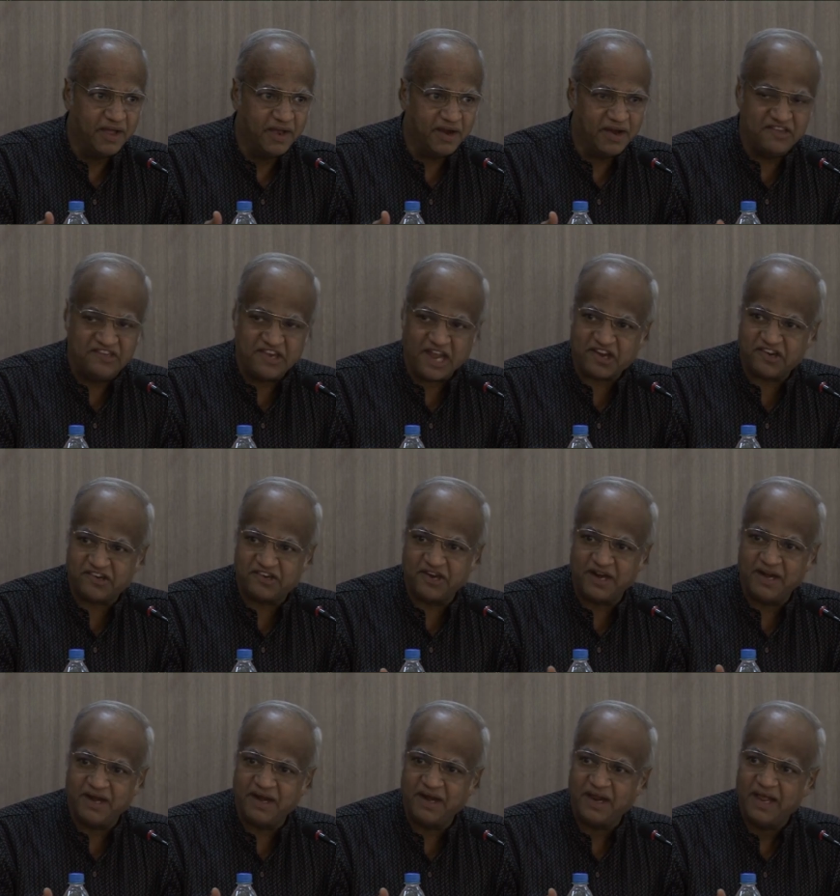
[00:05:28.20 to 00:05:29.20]

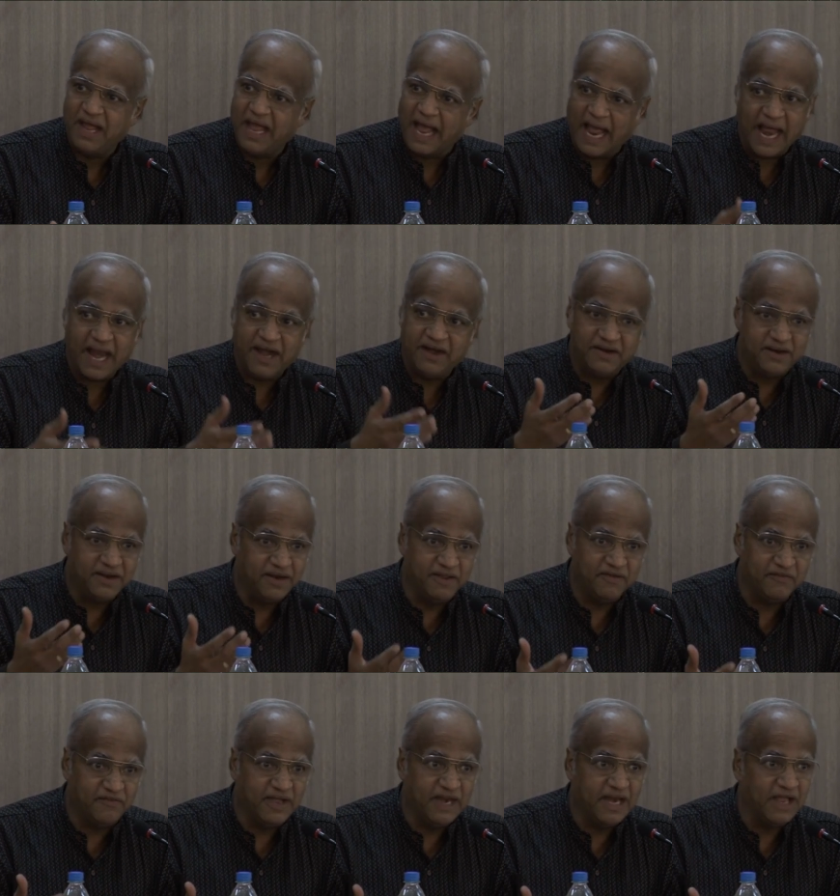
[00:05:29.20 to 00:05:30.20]
rejection and the
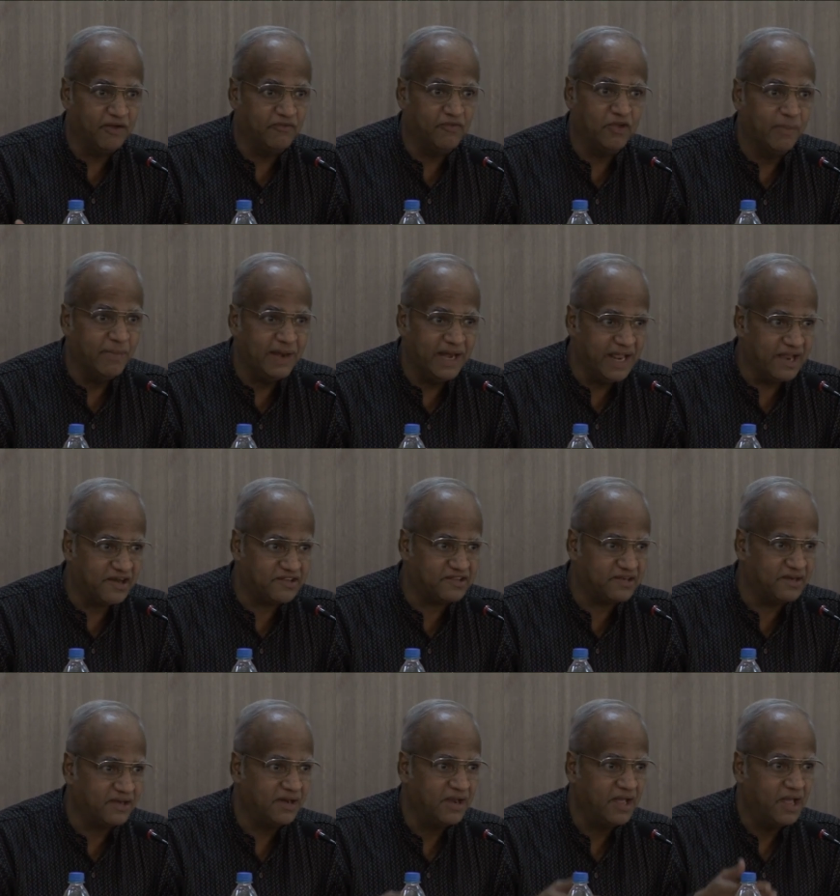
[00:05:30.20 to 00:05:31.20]
feeling of
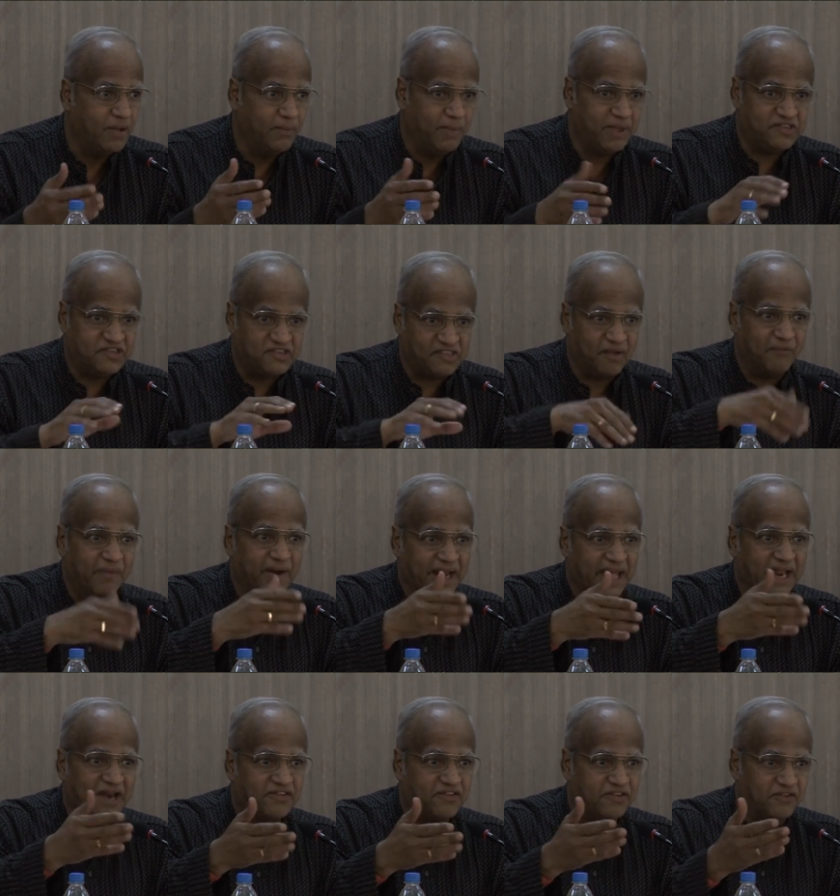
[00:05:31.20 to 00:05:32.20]
humiliation which someone
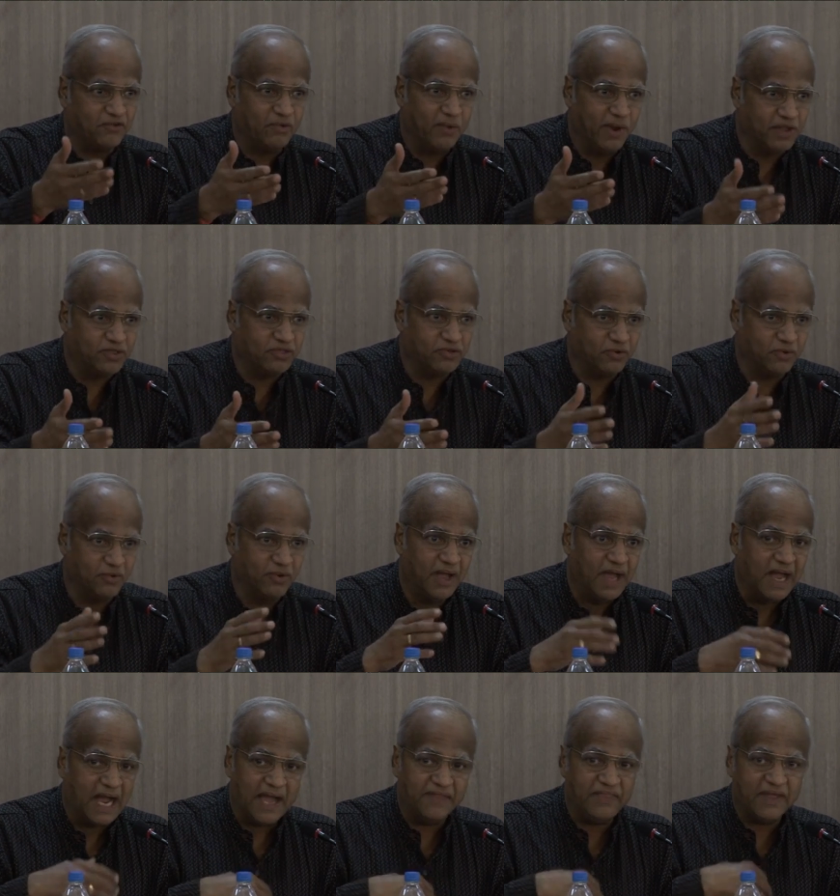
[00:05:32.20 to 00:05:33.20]
else is going through.
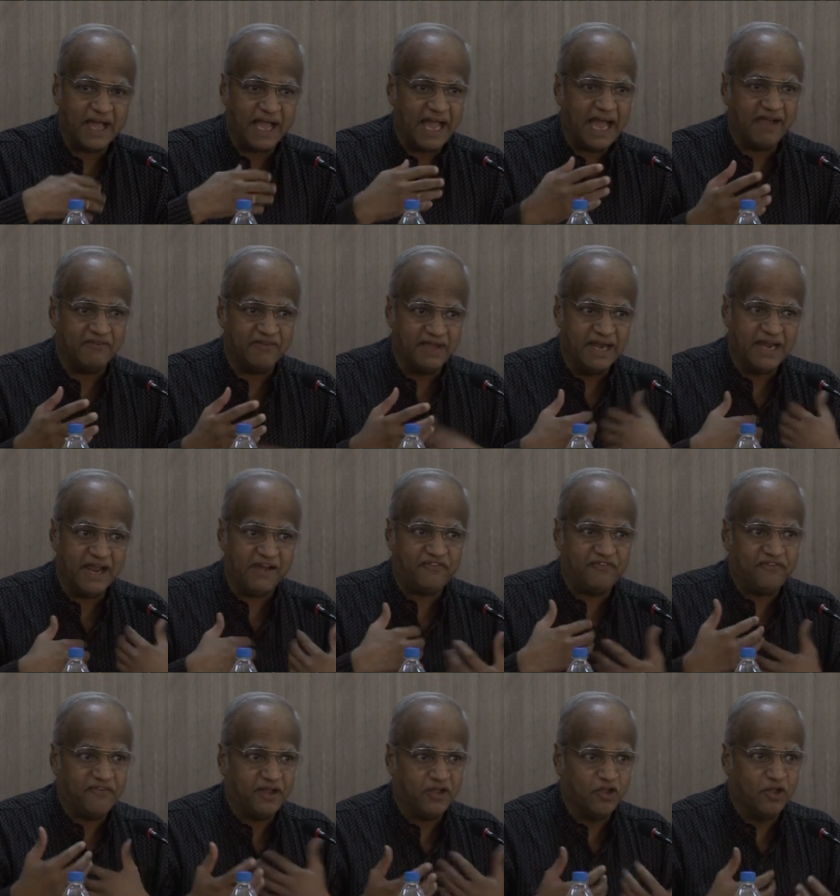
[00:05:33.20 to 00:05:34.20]
I think I have enough
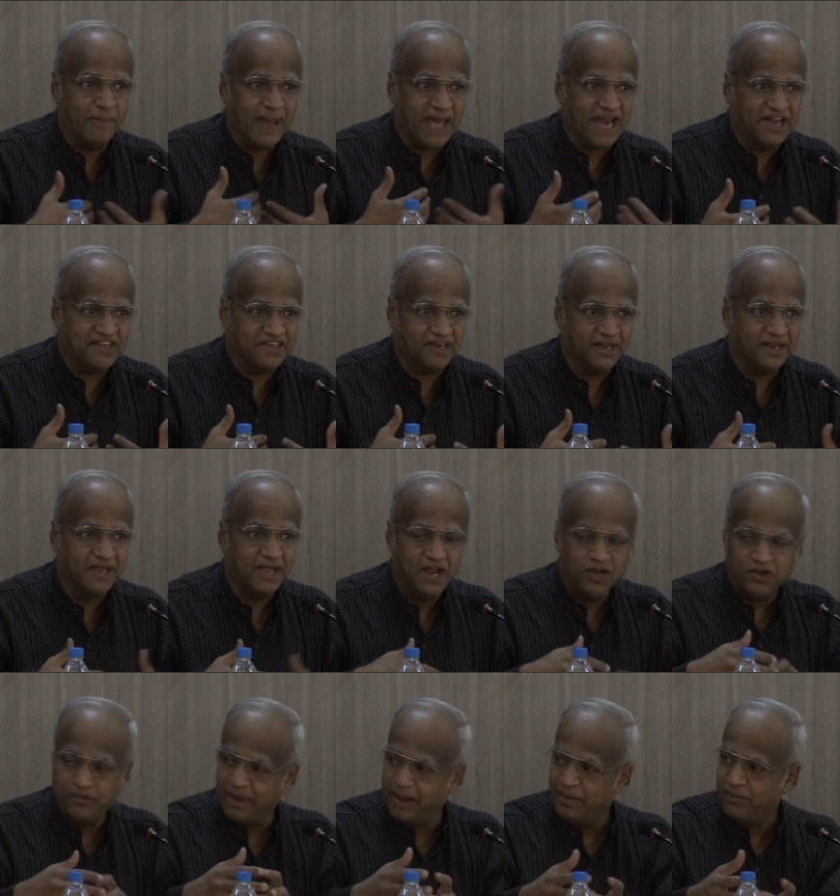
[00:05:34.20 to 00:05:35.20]
humanity
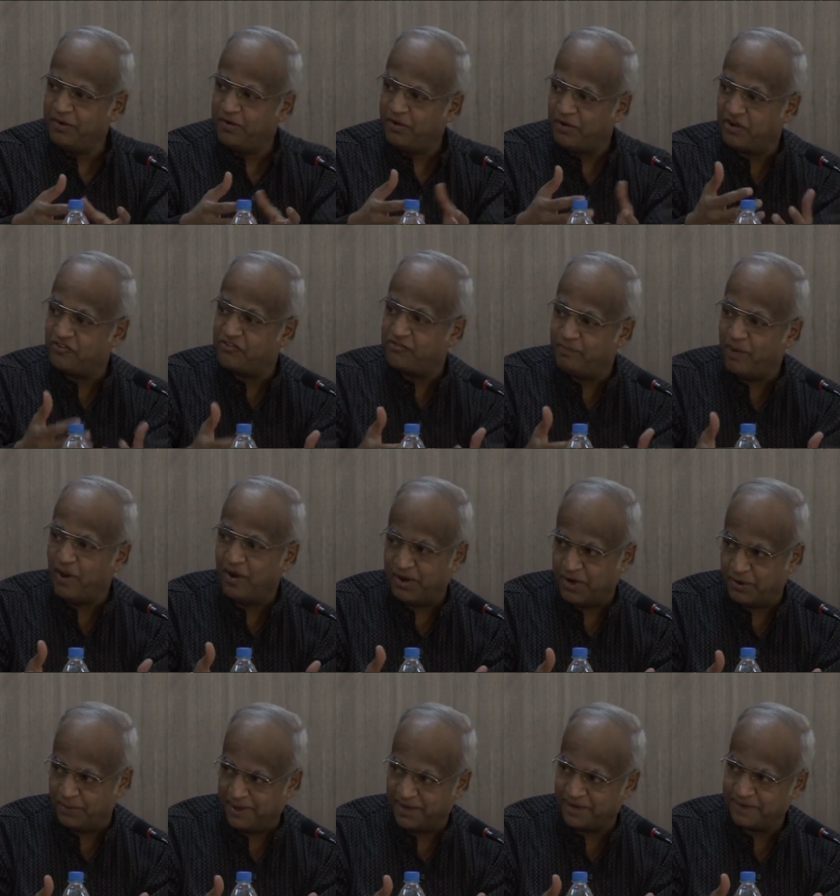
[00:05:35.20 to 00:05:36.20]
to be able to respond
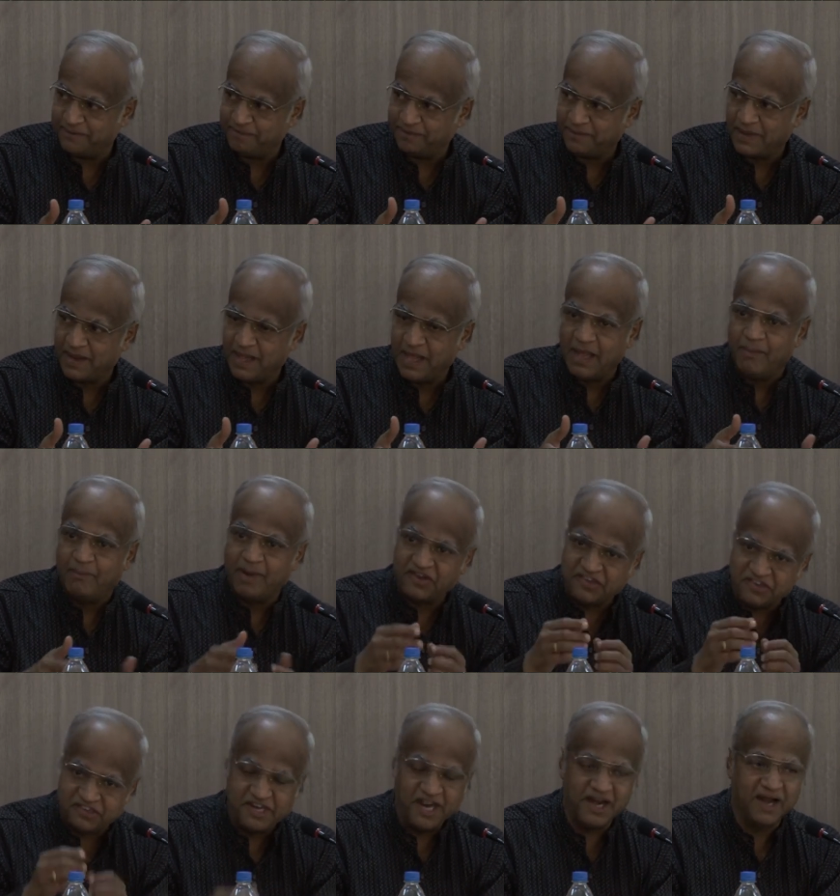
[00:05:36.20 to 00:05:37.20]
to it. But
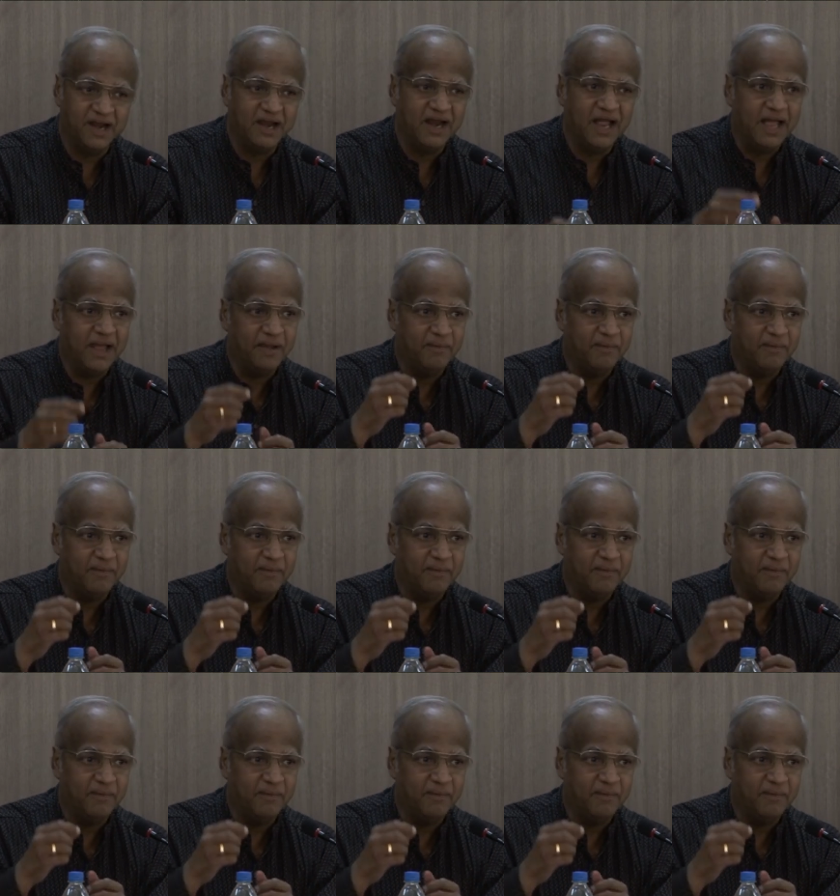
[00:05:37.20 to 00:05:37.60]
still,